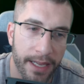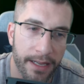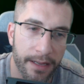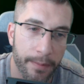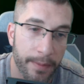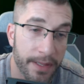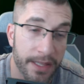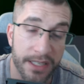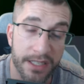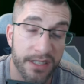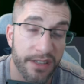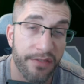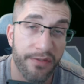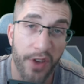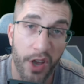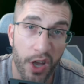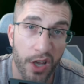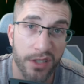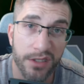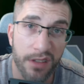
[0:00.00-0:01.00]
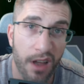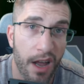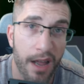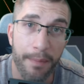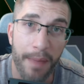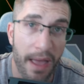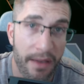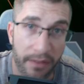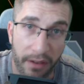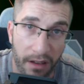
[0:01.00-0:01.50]
I mean, this is the first
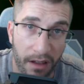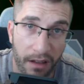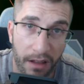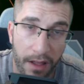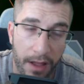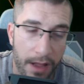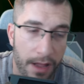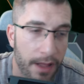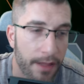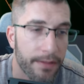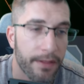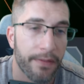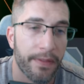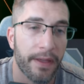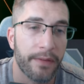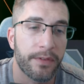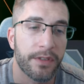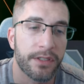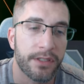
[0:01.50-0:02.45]
time ever that they've